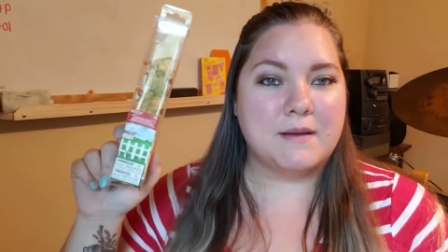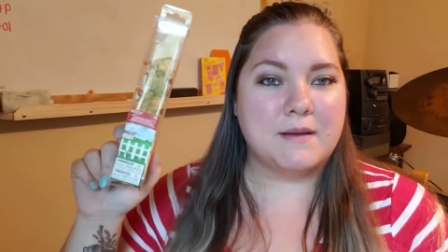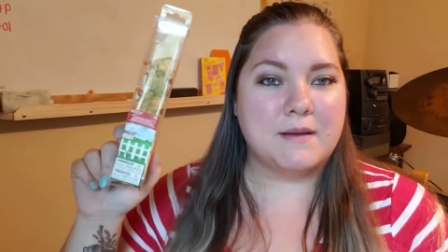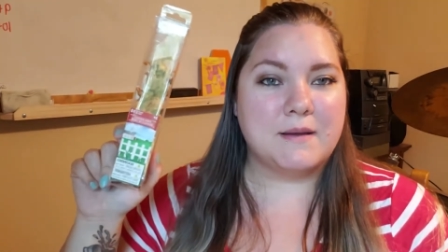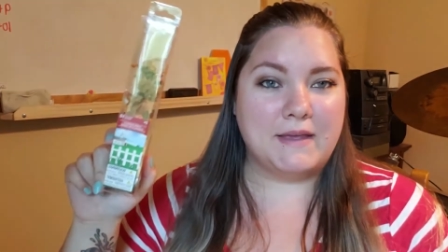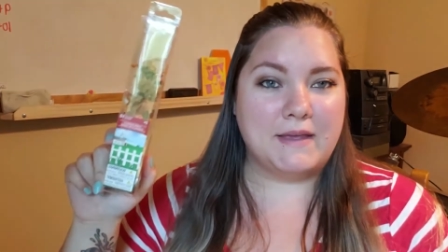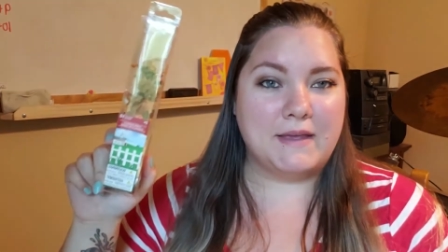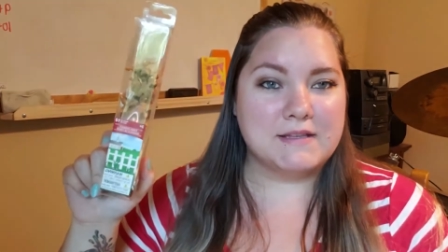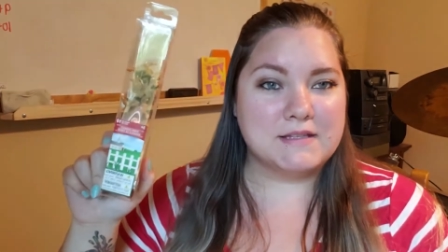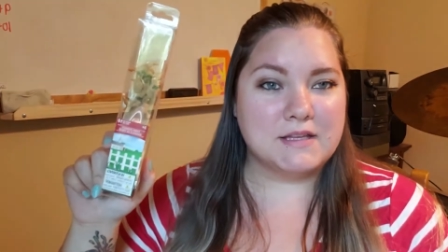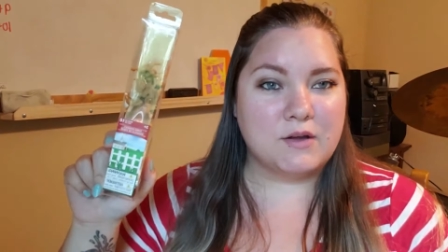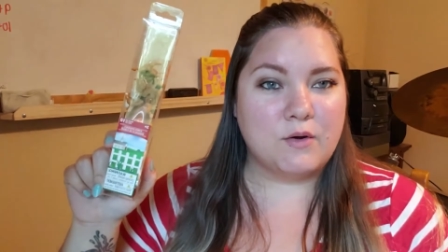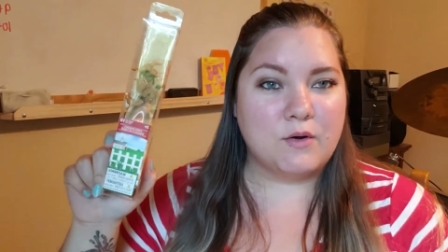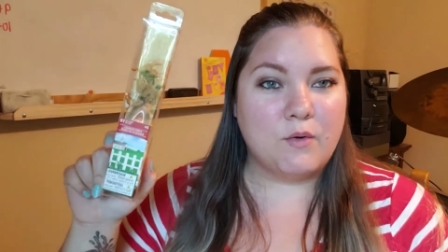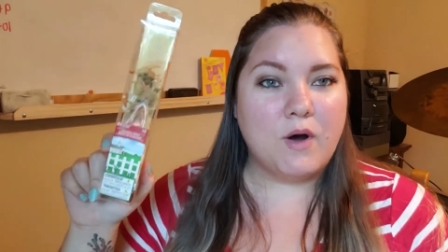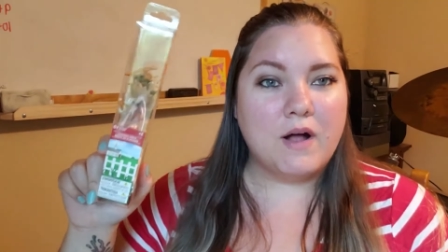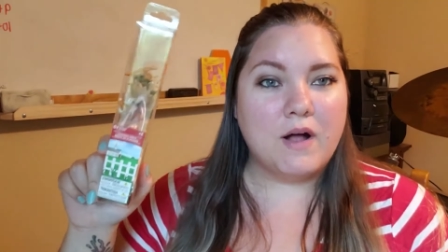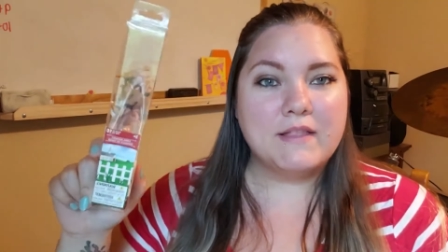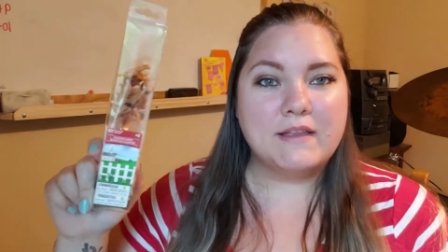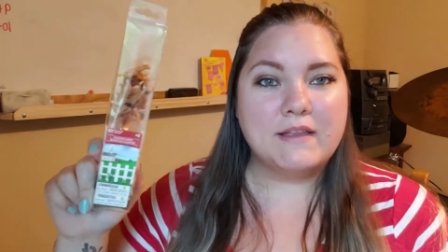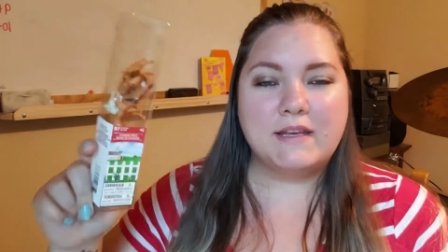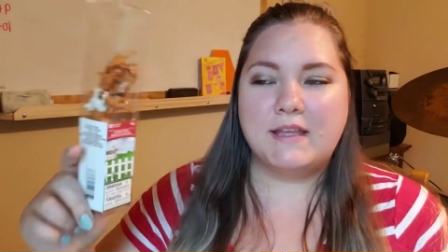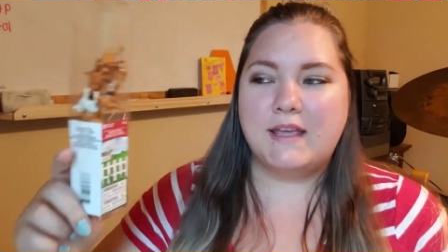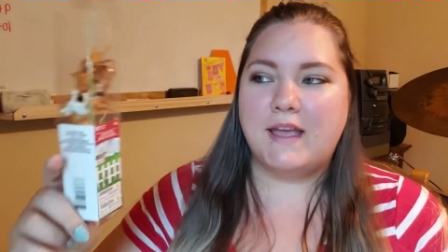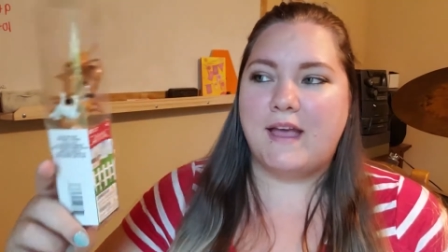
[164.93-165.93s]
amazing
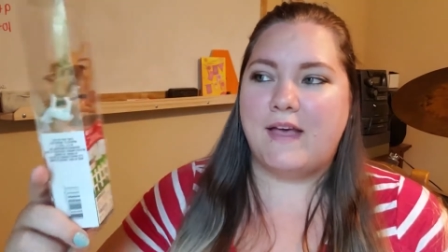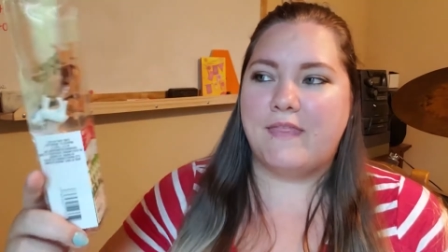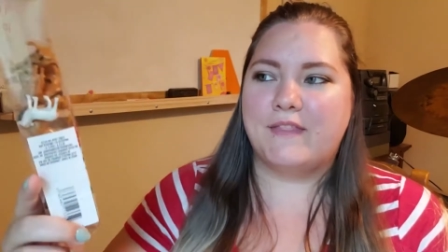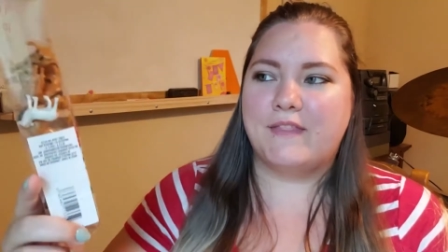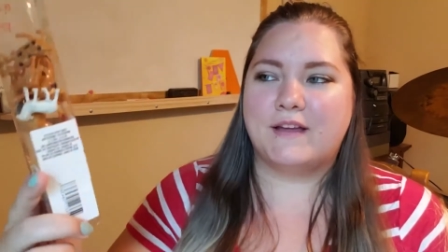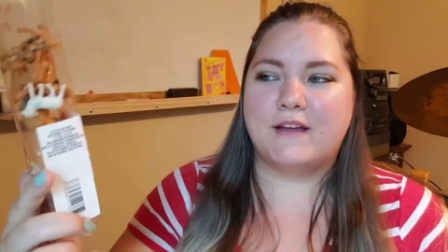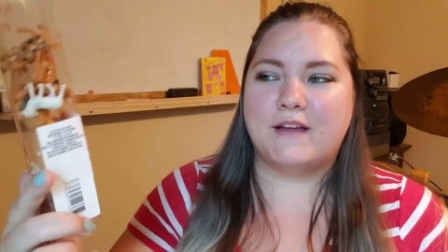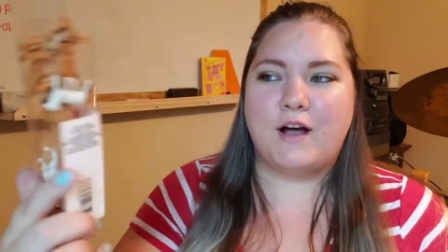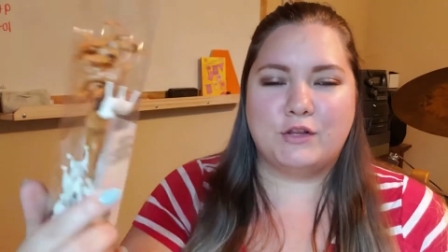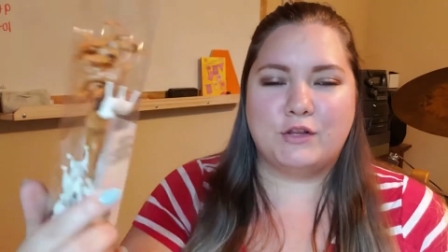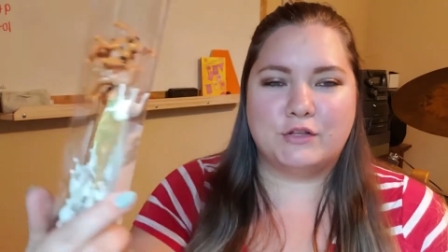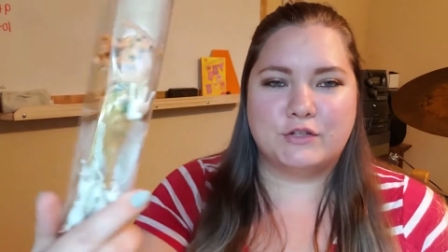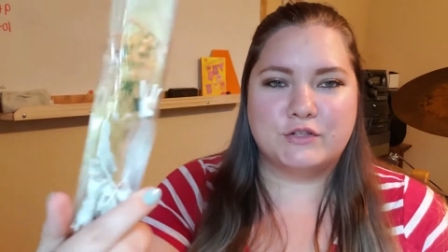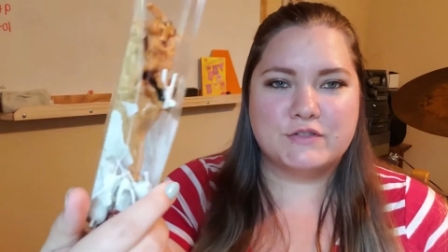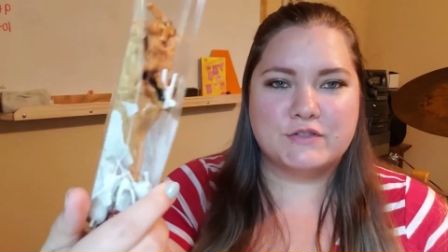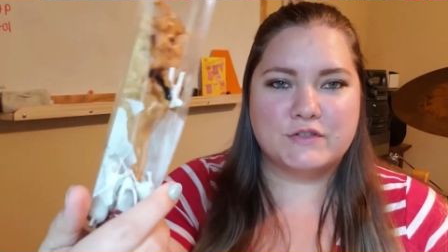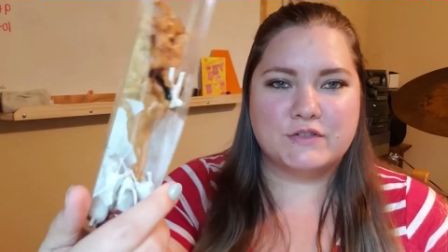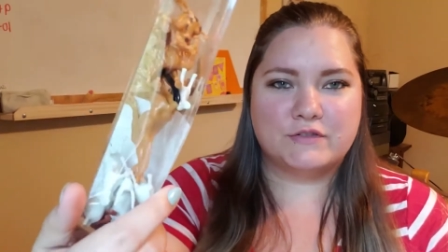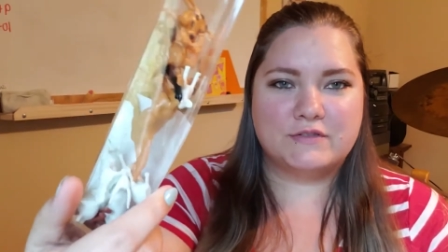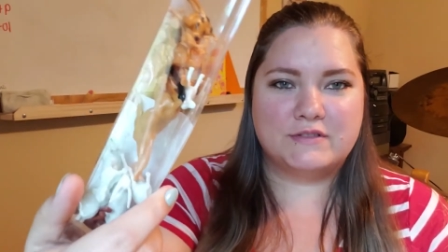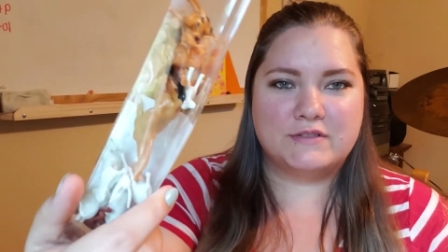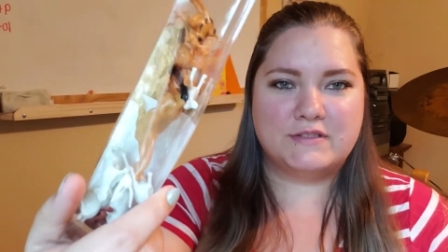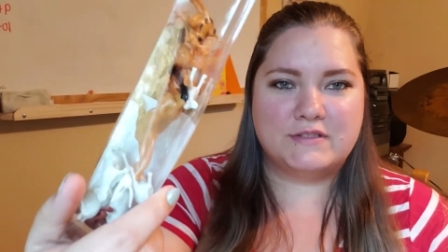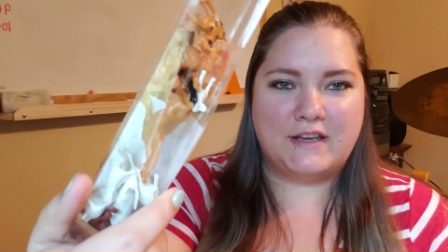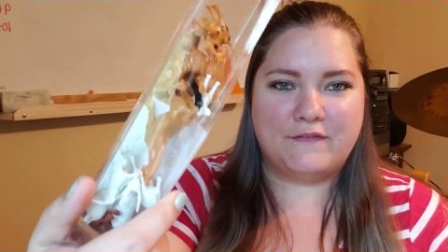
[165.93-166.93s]
quality and the colors
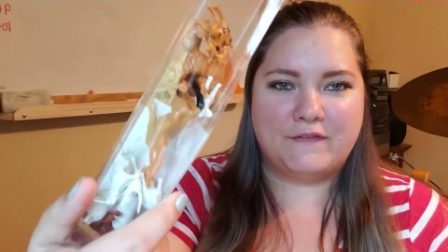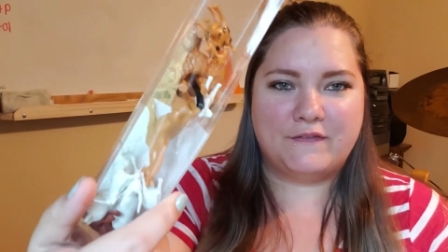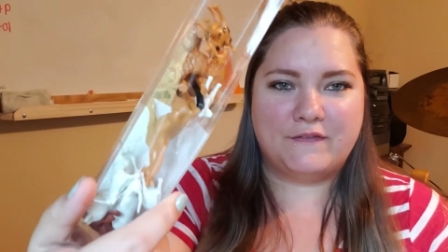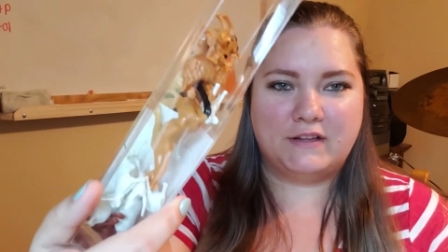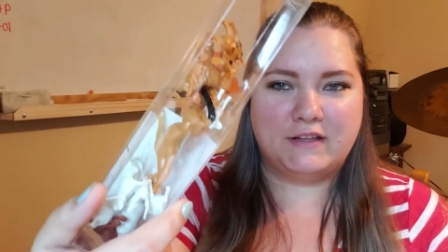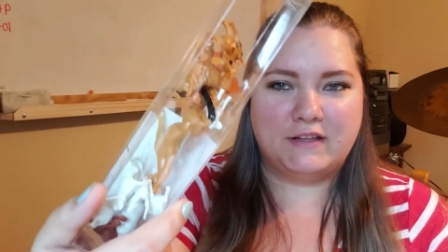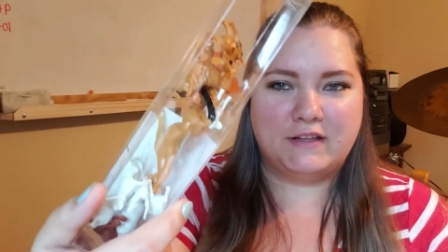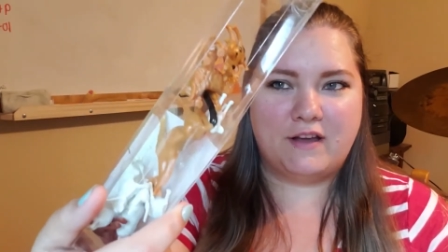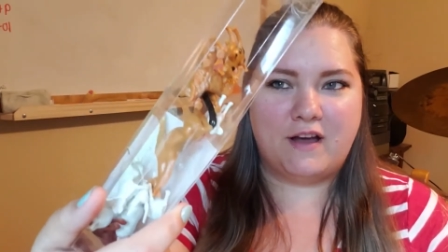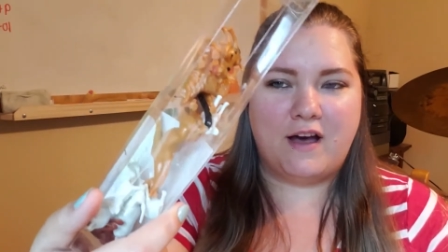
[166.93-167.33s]
are definitely